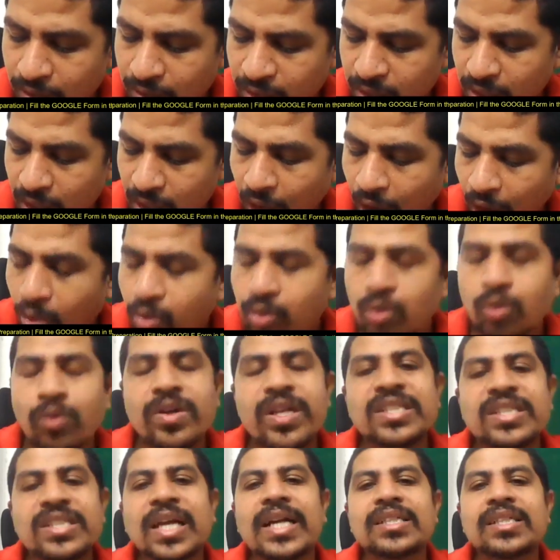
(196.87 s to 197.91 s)
See, how to
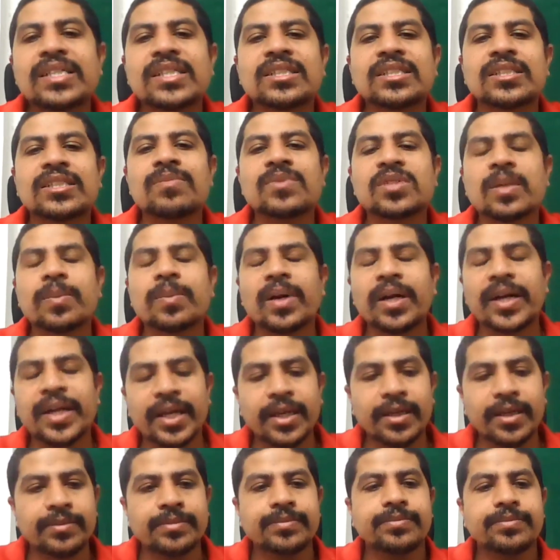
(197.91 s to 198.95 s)
decide system
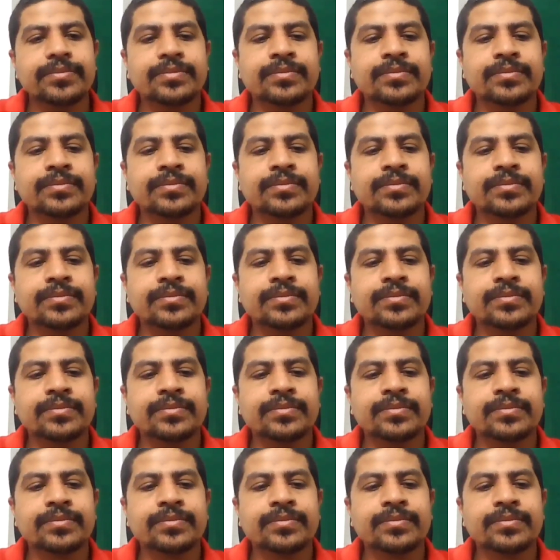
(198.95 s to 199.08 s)
stability?